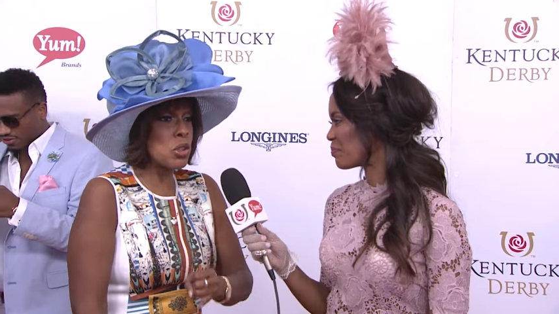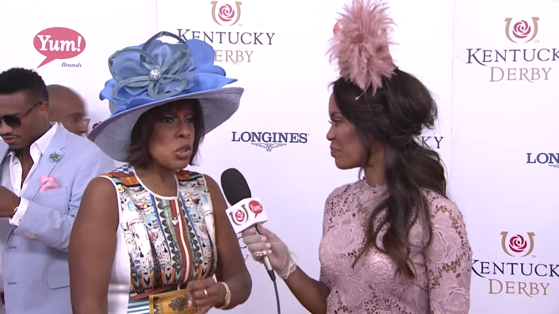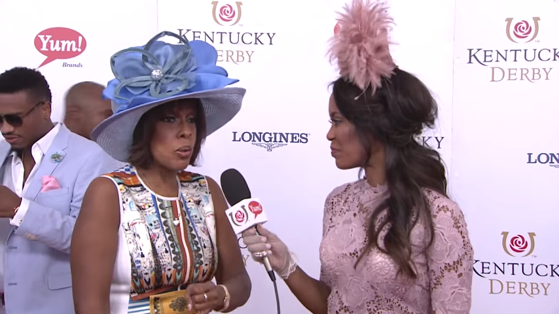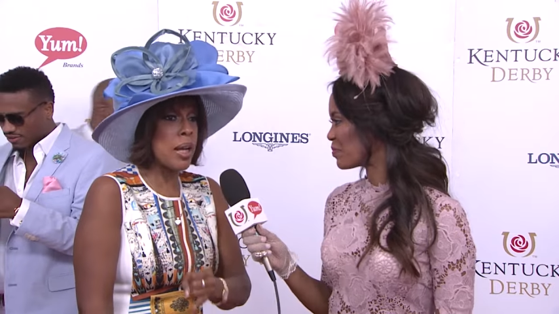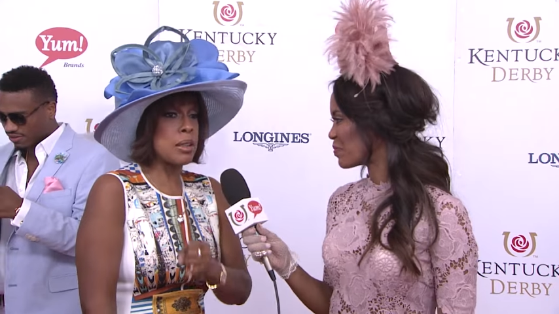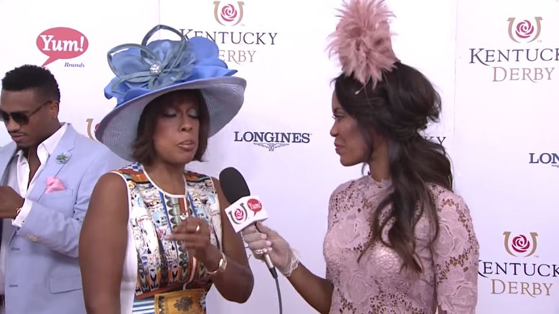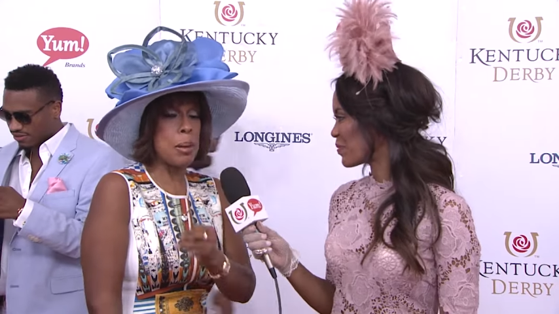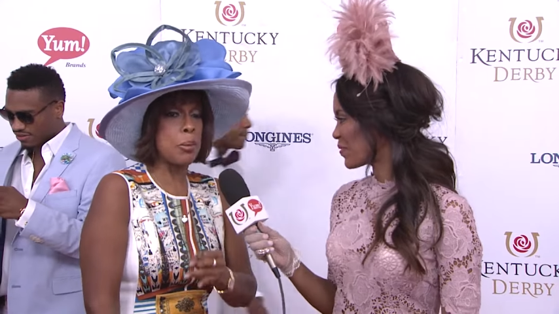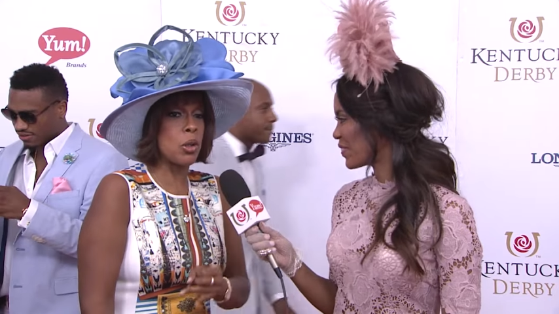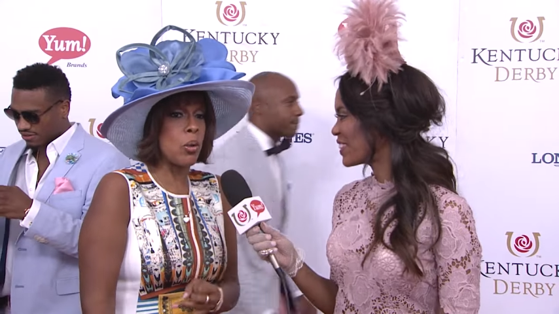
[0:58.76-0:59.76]
Speaker 1: is great. The
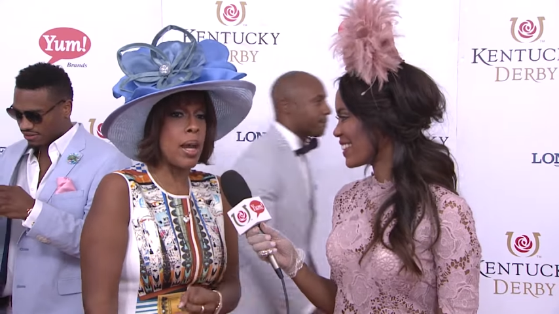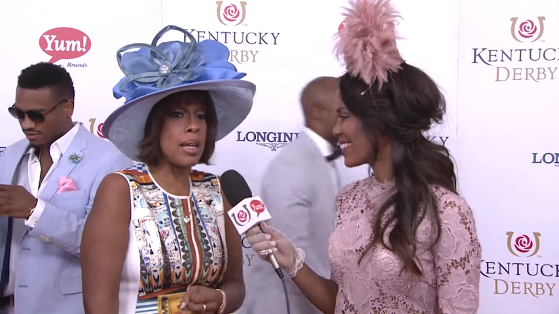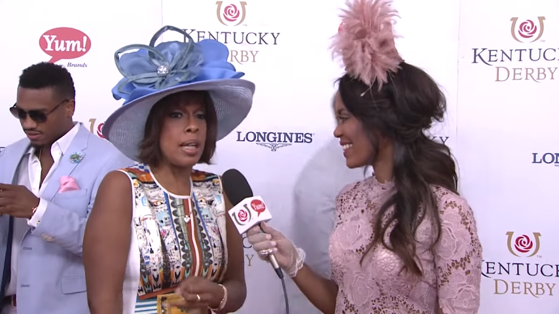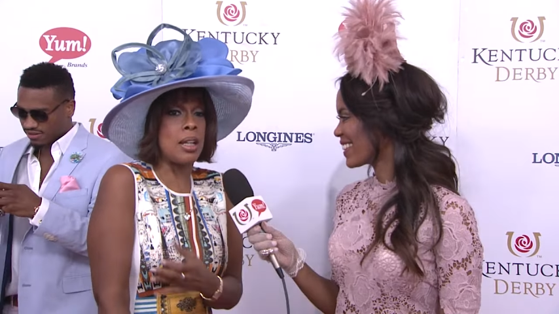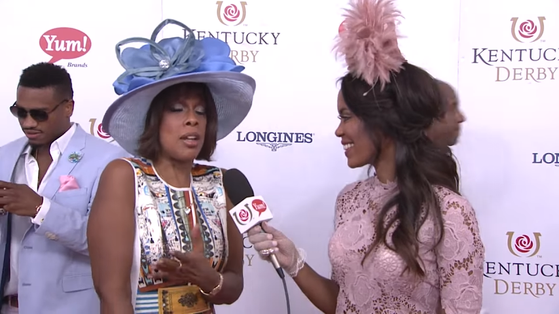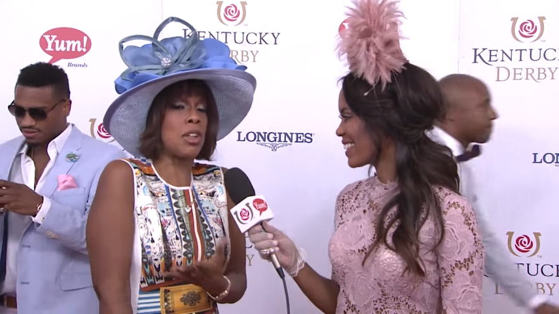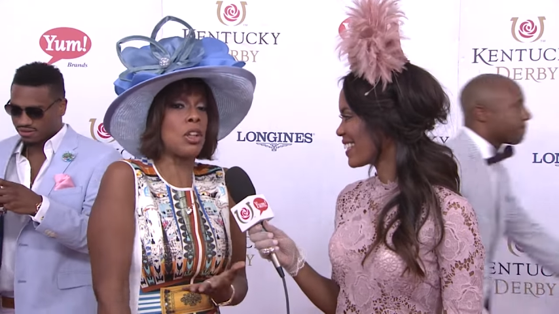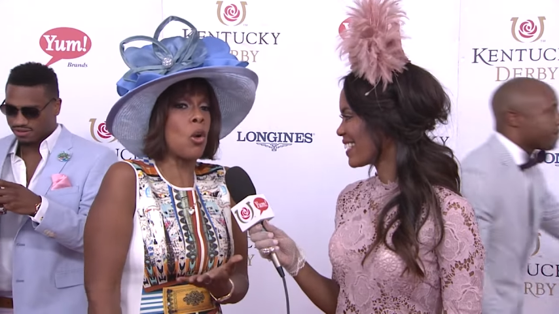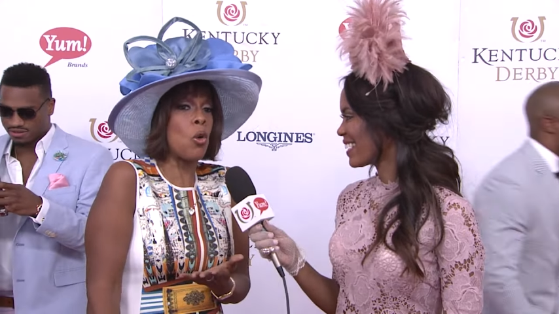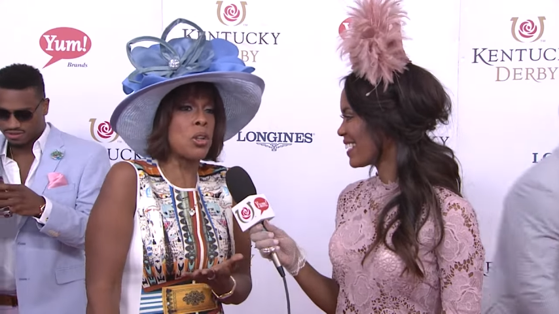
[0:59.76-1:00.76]
people are great, and I
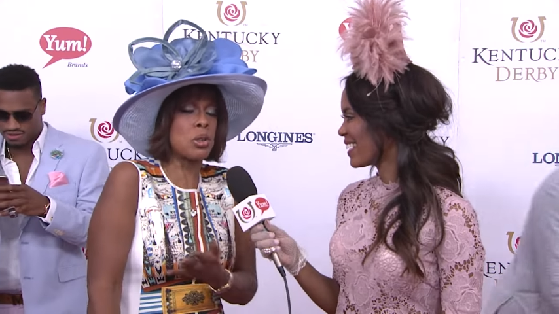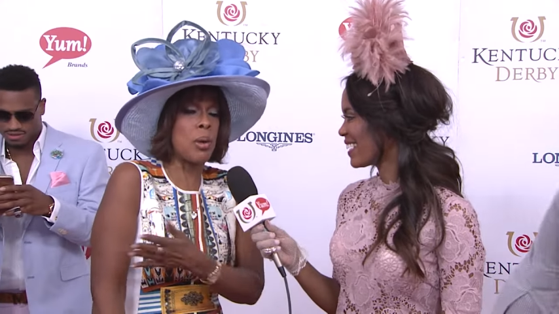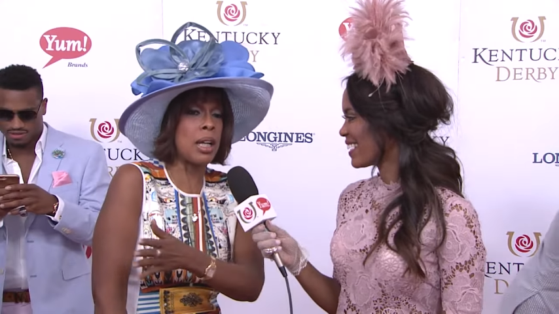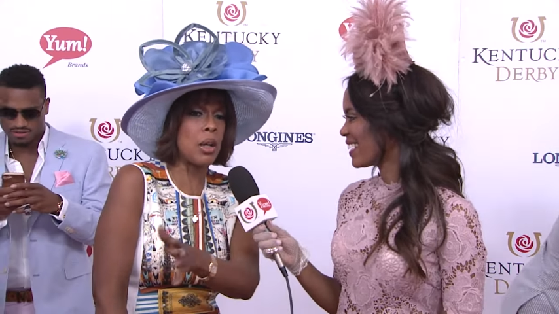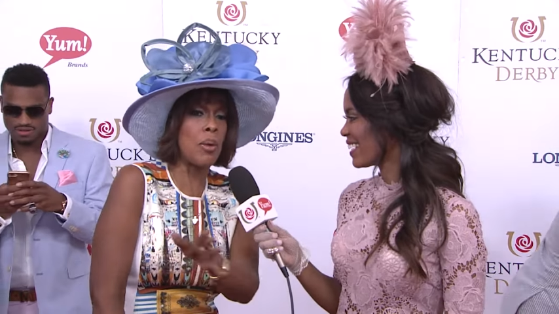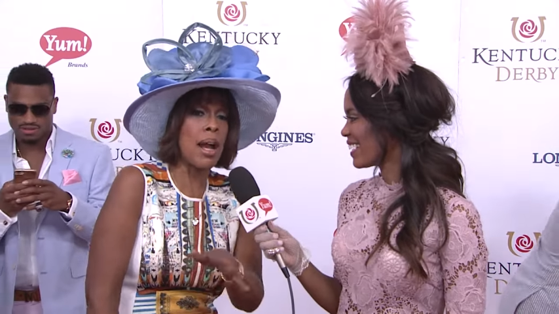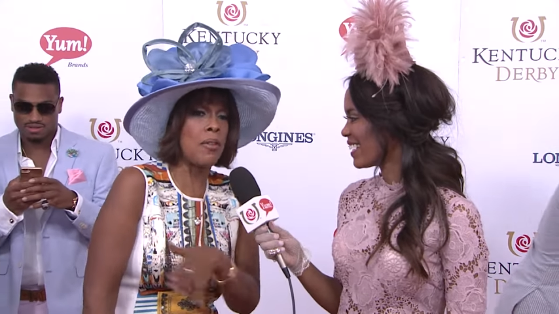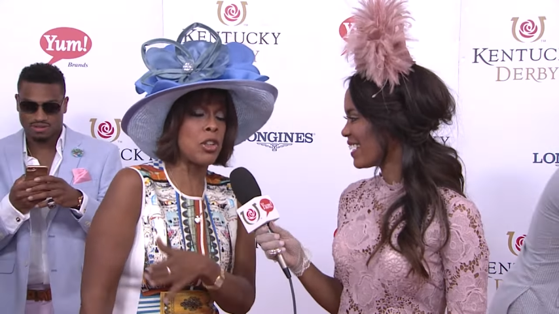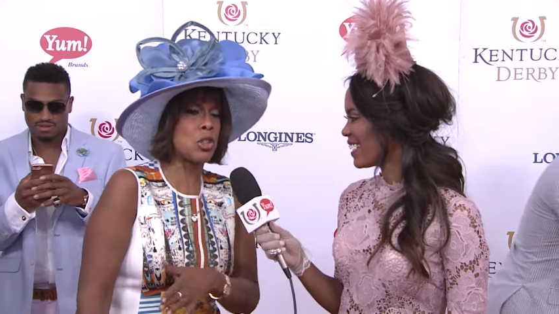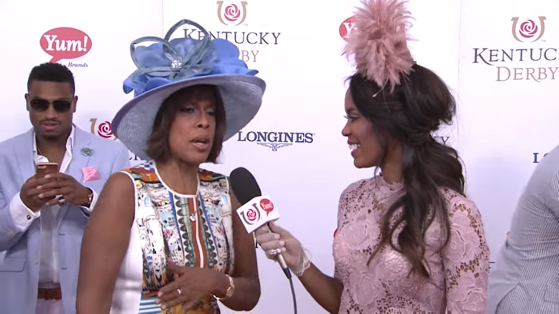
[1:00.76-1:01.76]
think a horse running
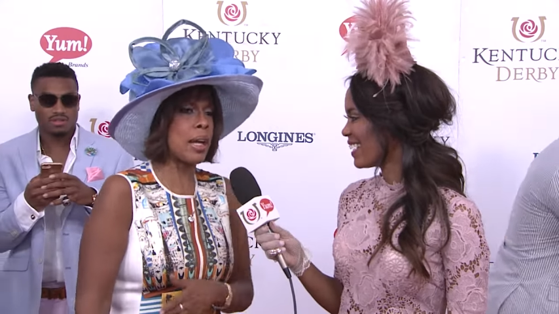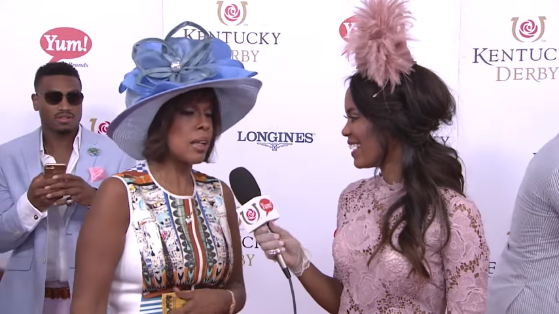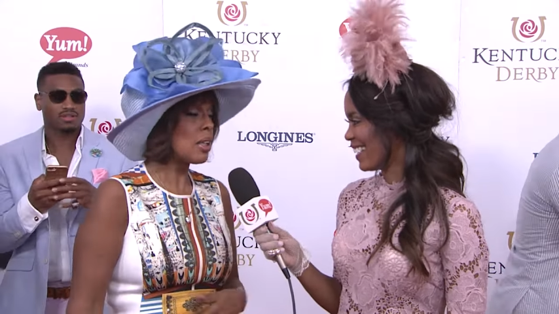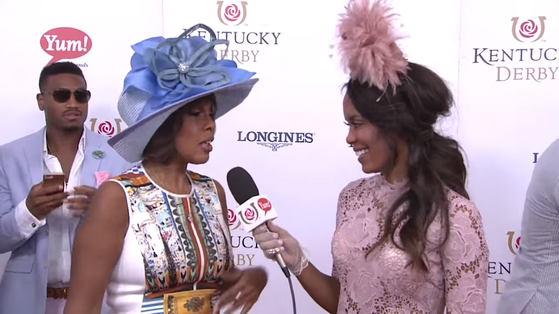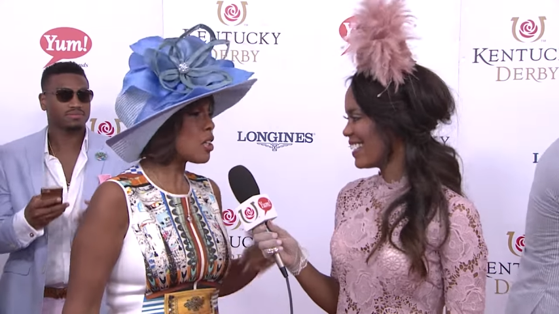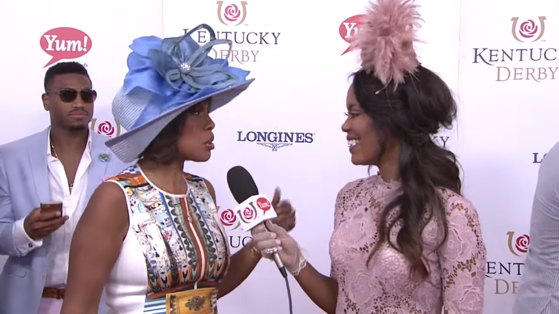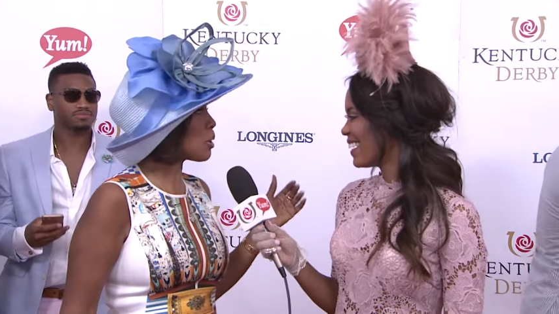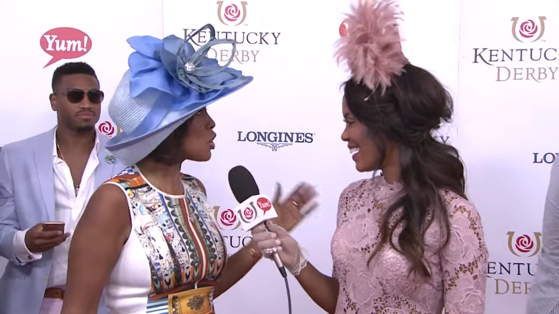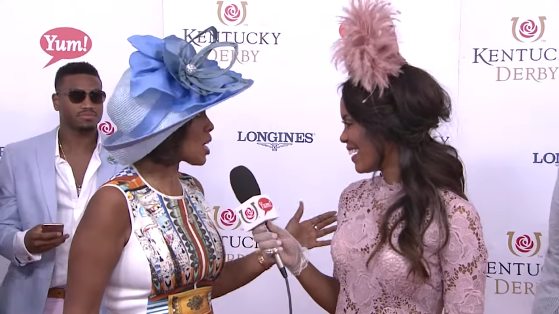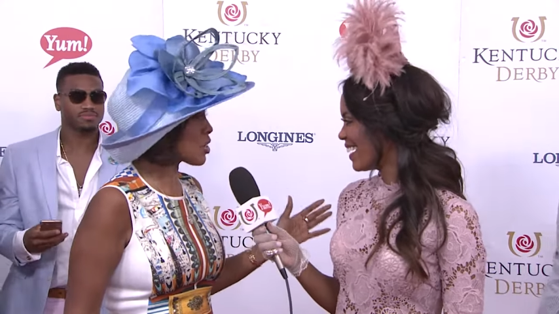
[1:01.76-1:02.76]
around the track is a
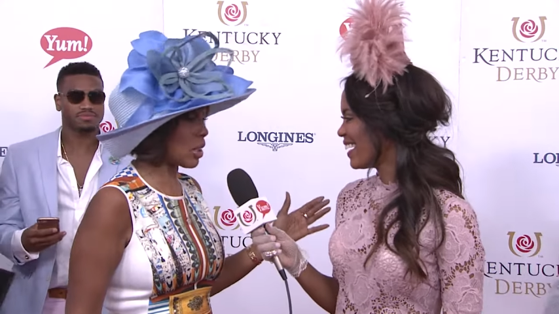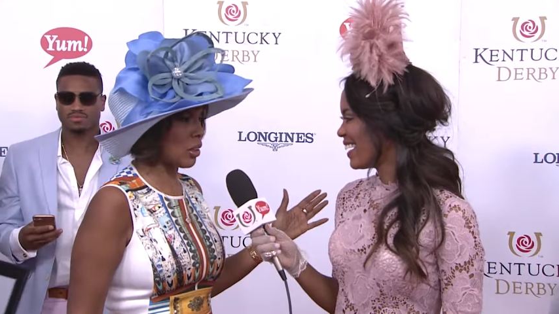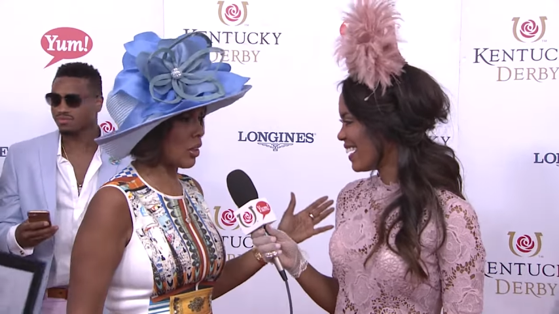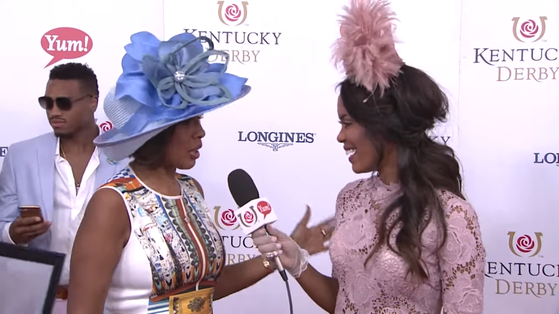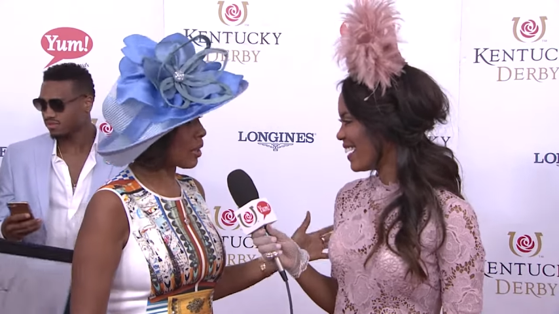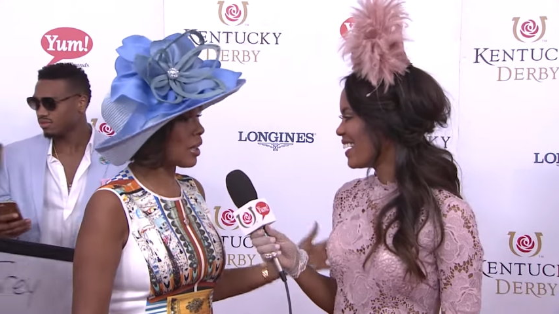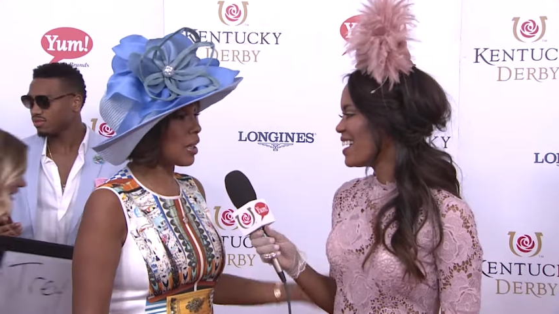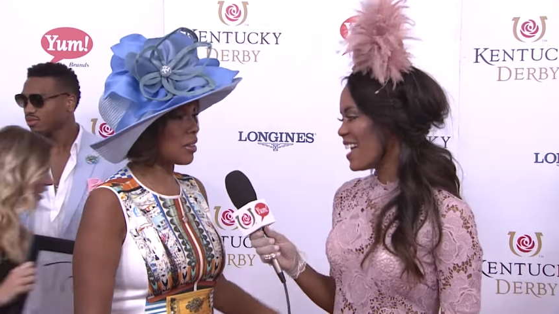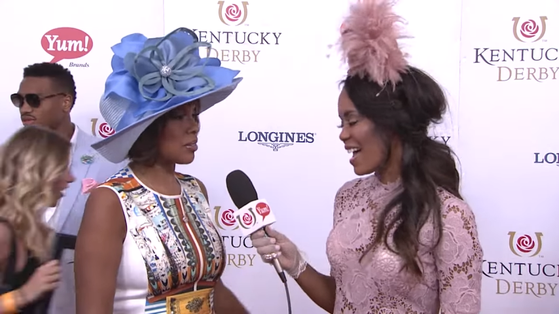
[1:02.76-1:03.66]
majestic-looking thing.